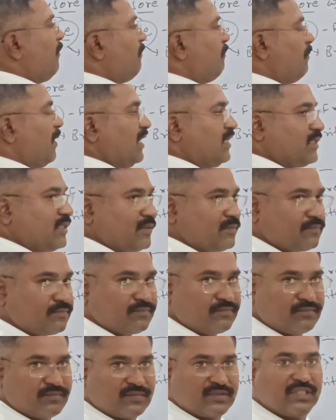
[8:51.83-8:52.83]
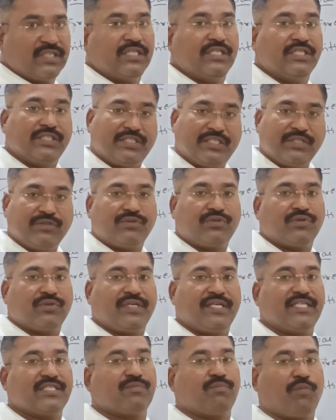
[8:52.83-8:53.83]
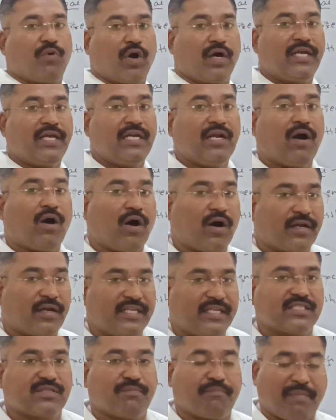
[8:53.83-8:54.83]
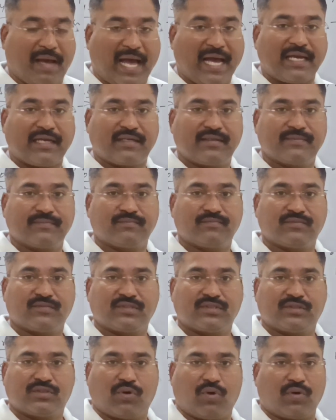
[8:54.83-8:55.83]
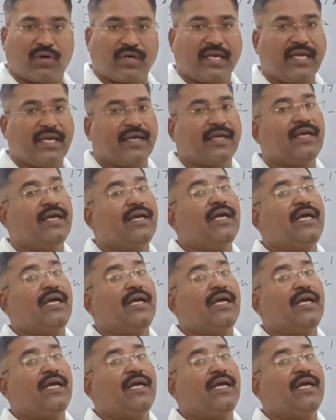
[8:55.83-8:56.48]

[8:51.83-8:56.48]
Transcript: But due to his boil on his back, okay,